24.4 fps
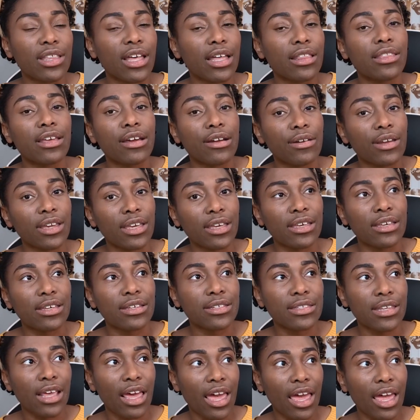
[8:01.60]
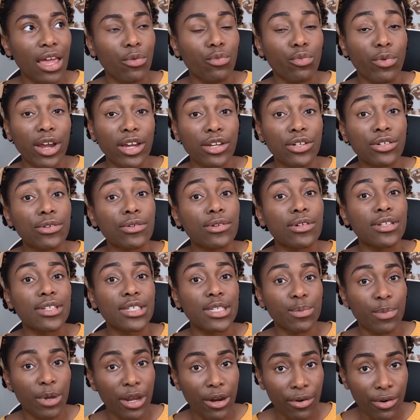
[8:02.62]
that there is a racial
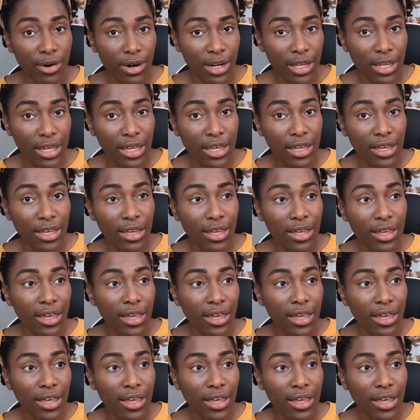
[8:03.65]
disparity